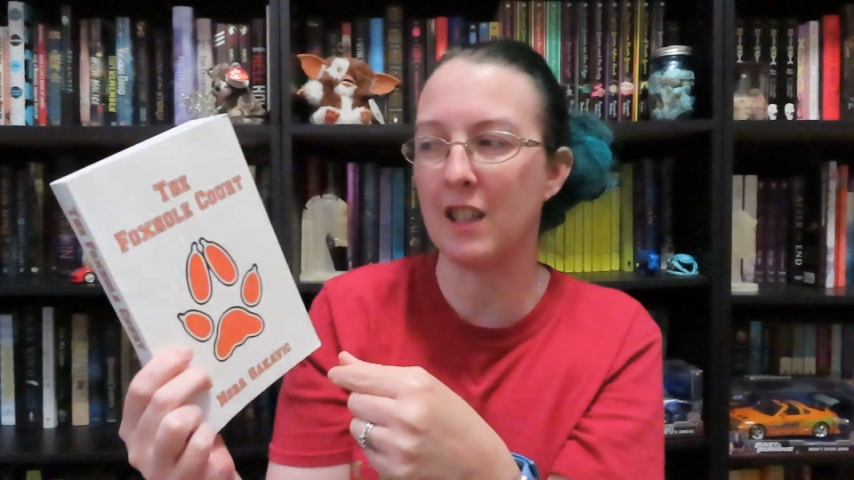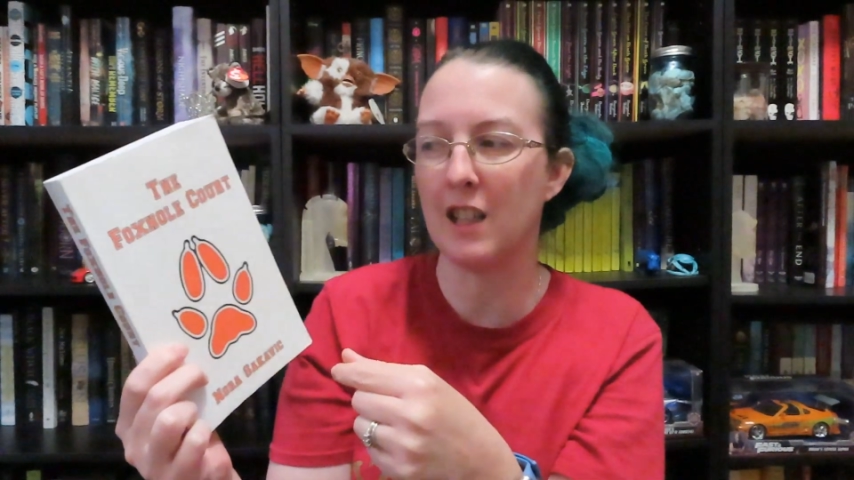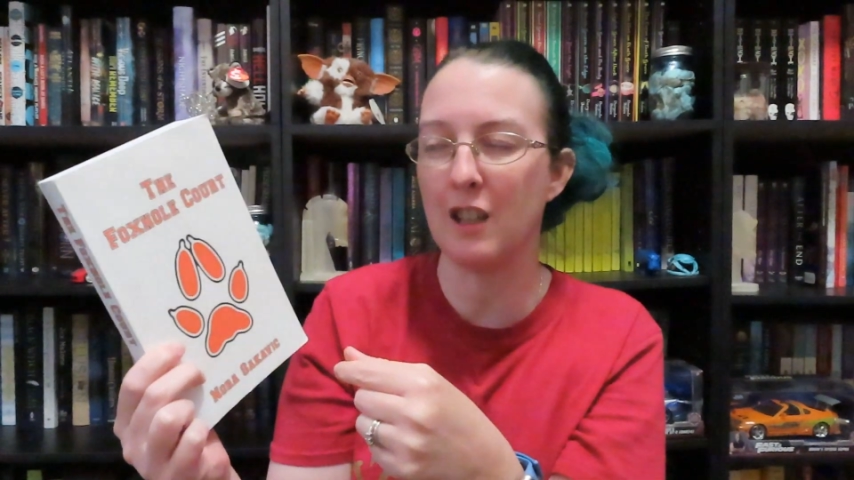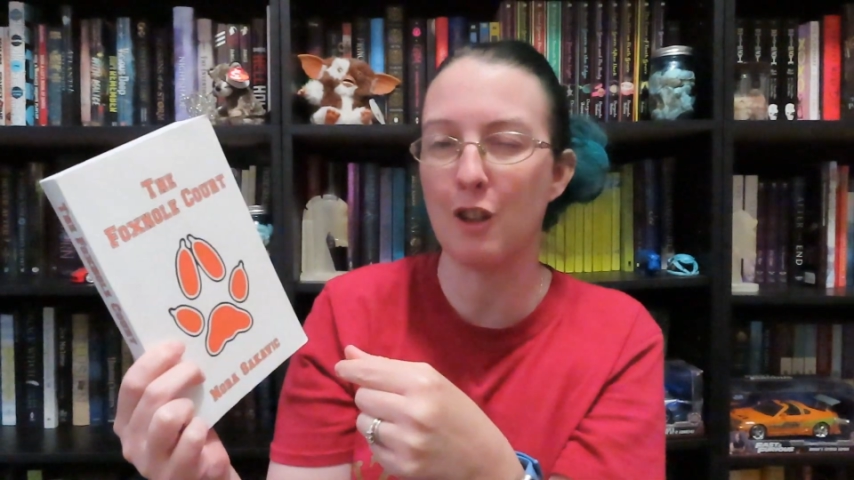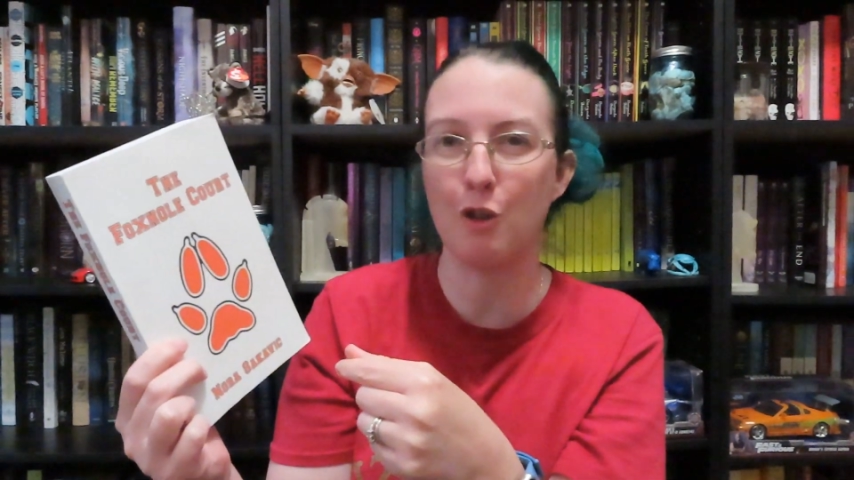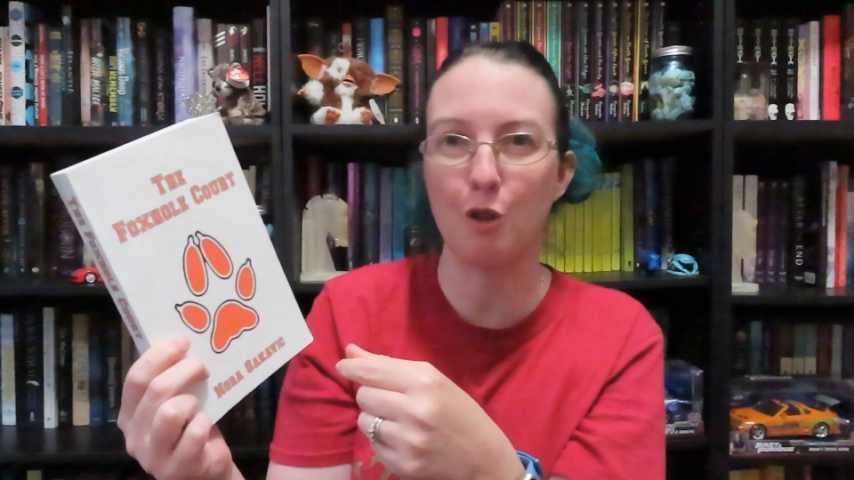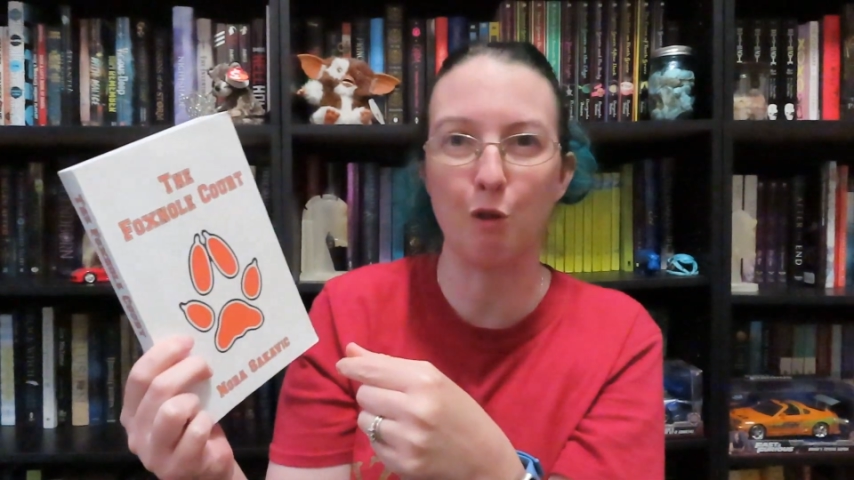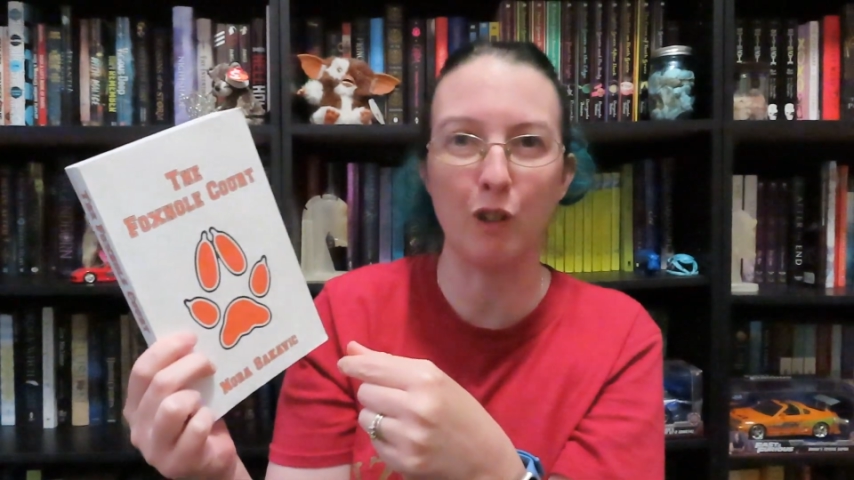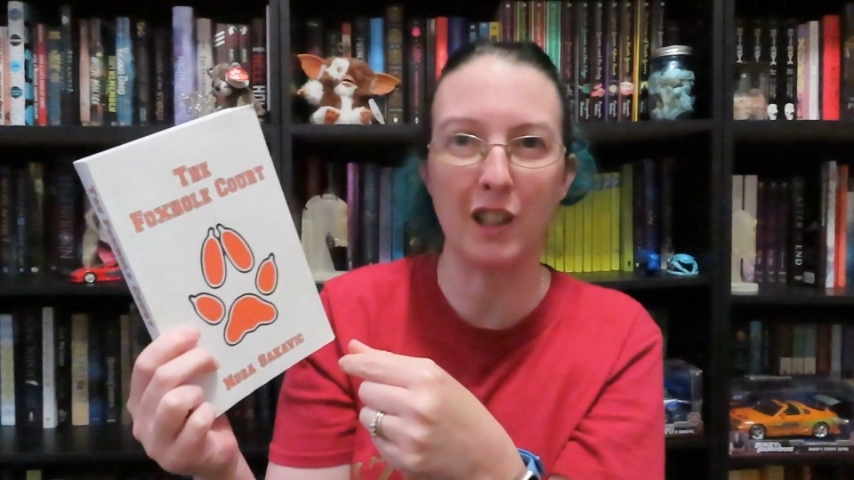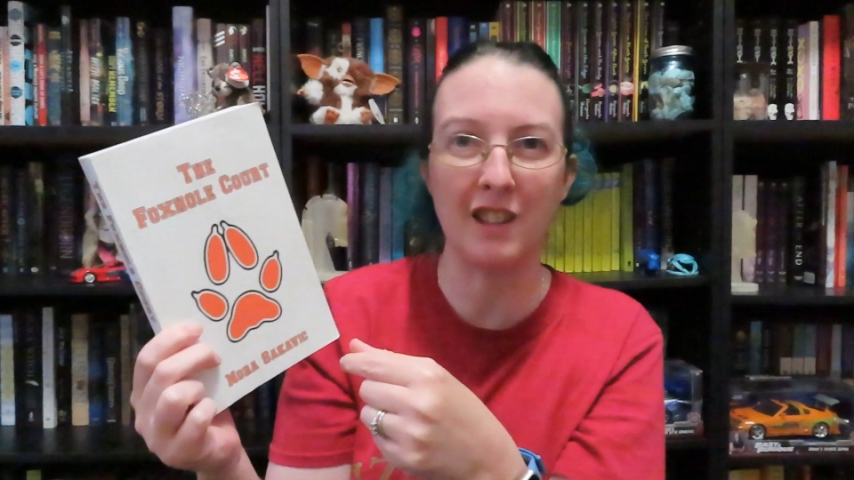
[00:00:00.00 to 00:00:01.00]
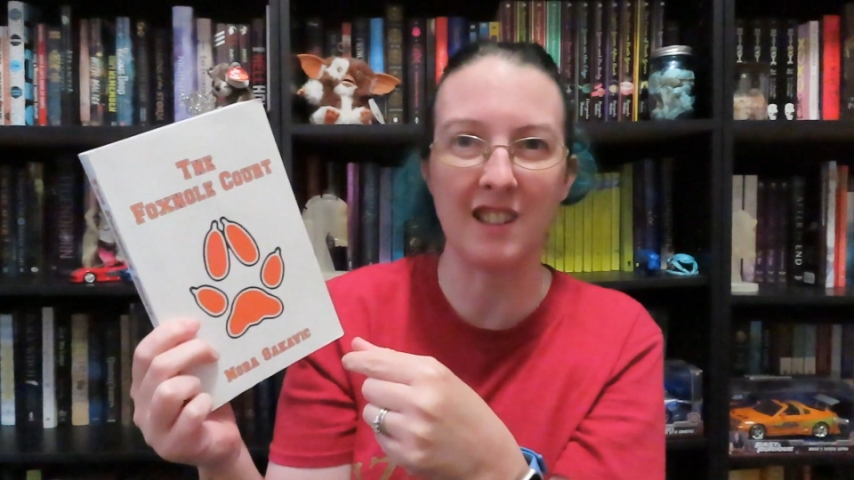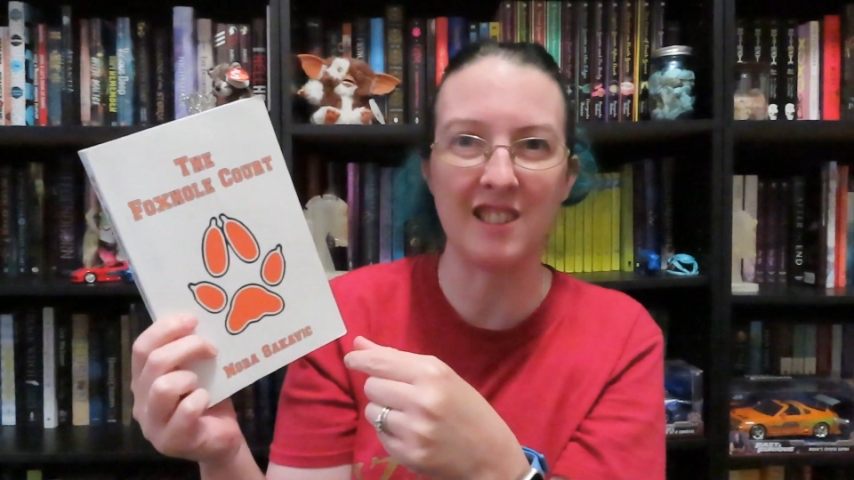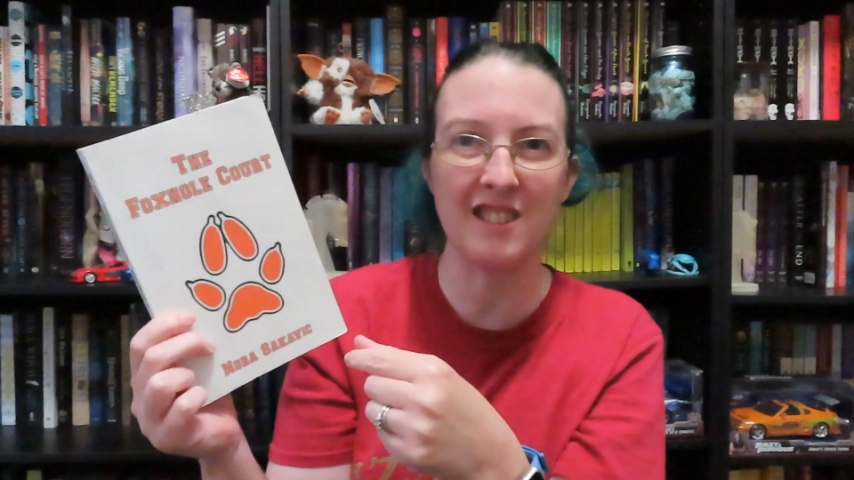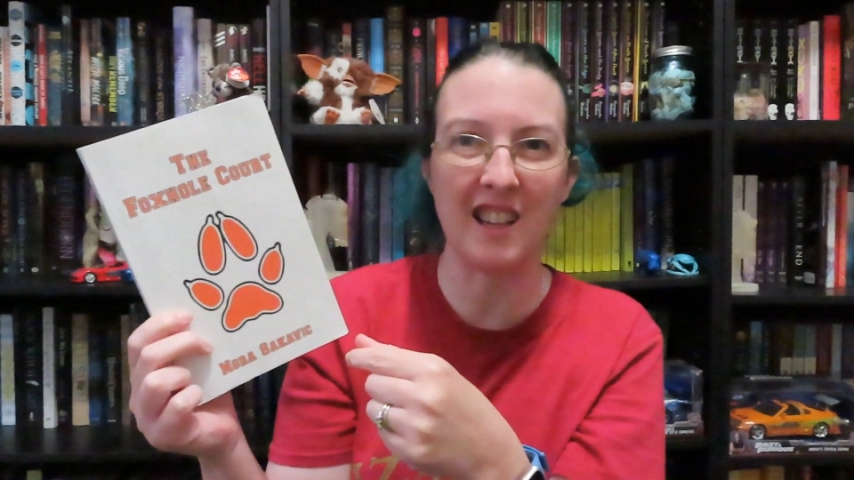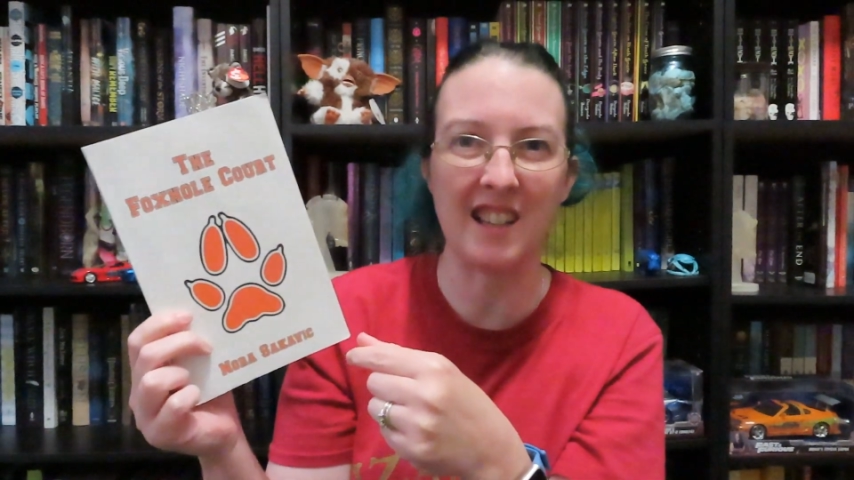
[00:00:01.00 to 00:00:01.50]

need to read this